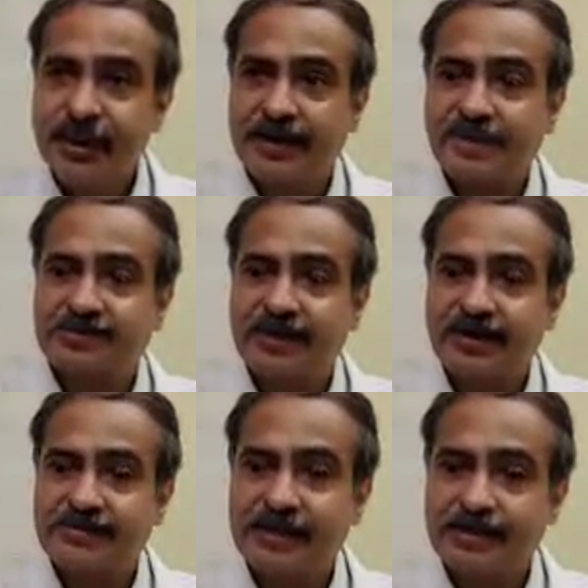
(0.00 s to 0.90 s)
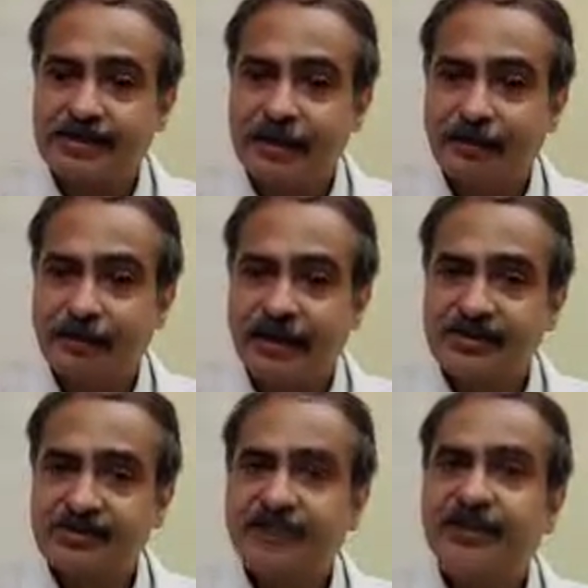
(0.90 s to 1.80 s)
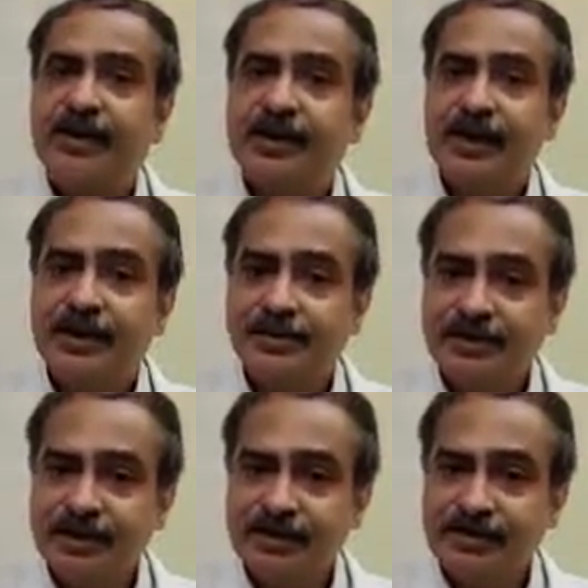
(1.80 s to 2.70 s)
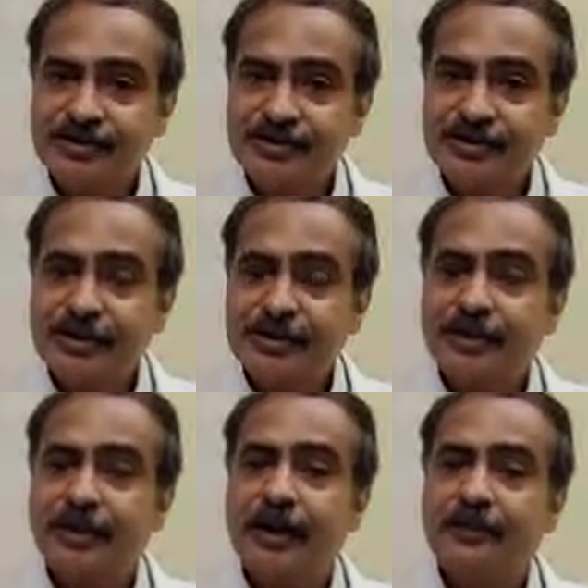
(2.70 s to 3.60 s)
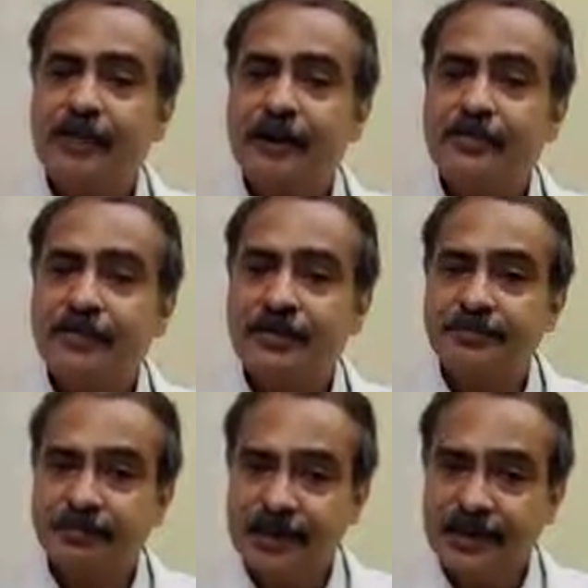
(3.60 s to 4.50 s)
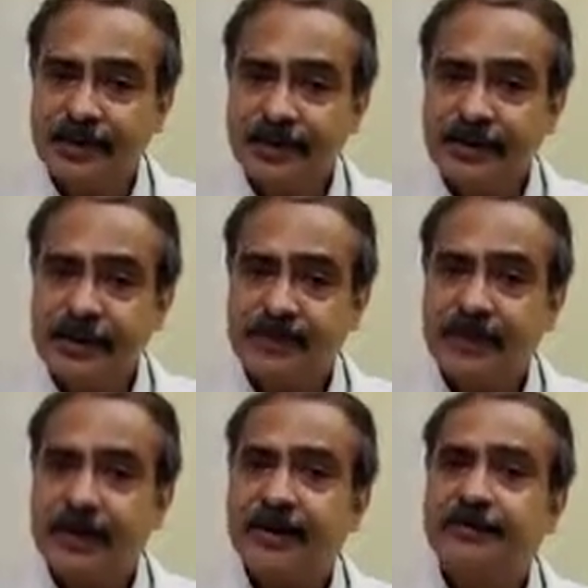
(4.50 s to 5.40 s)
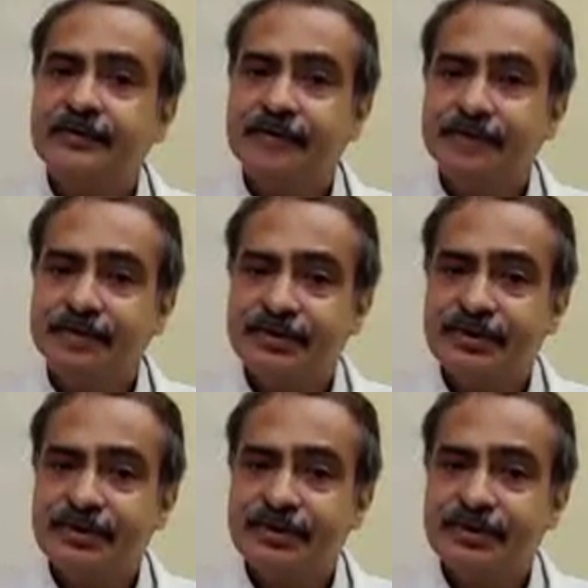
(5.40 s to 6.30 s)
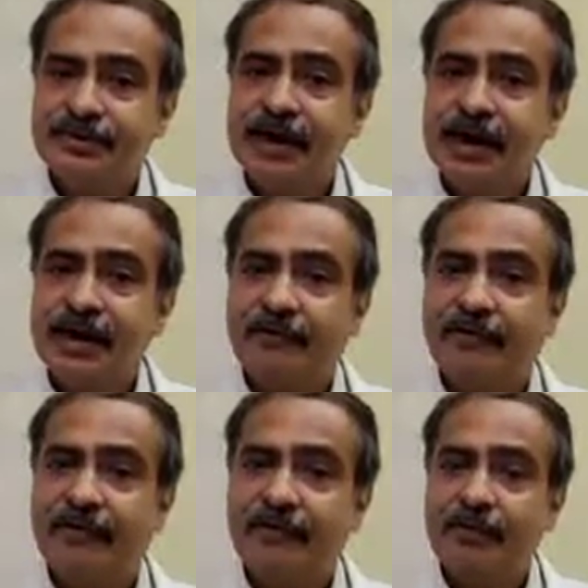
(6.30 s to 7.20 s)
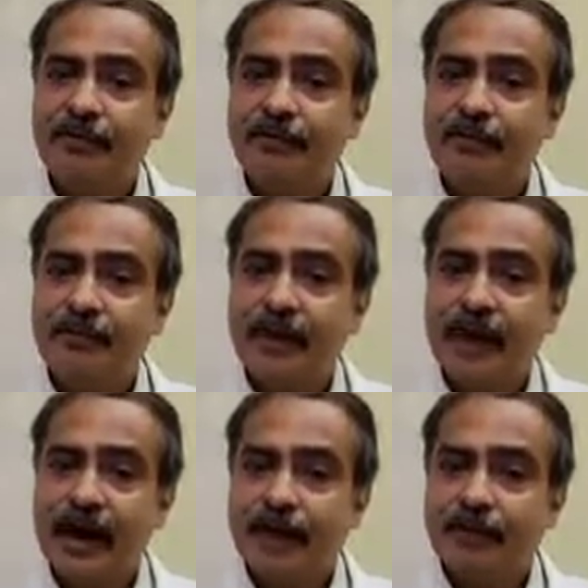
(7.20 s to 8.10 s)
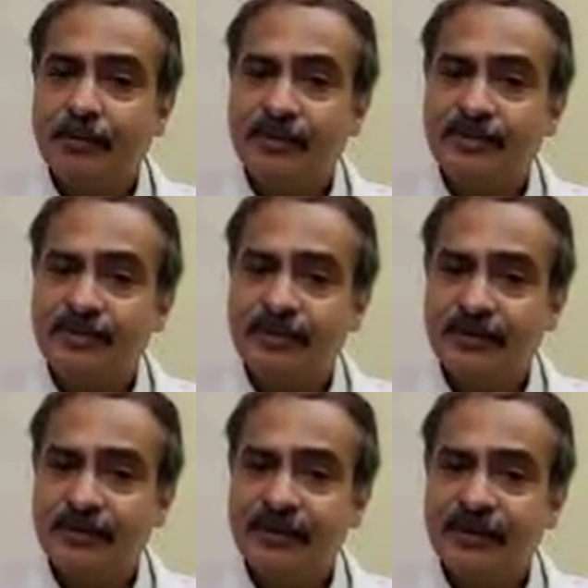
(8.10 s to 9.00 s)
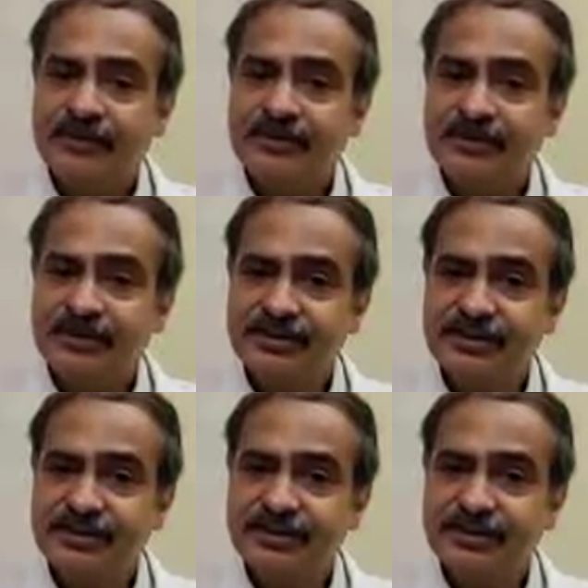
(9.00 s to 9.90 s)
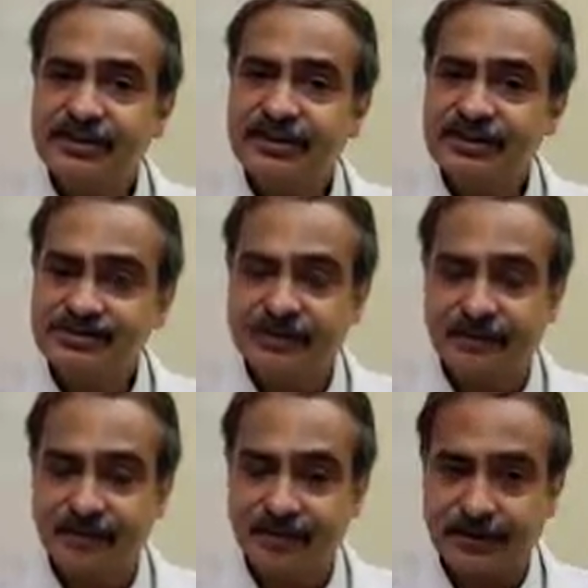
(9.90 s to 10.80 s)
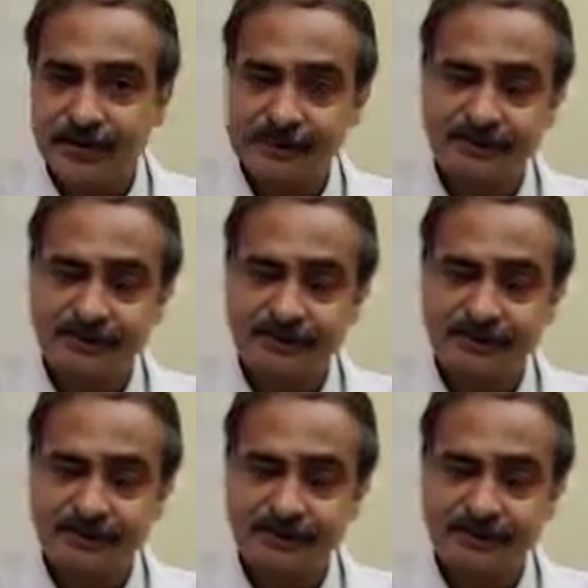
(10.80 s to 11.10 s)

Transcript: as well as the hypogastric induration, lower abdominal pain, and the patient is having more and more hypogastric fullness, distension, discomfort.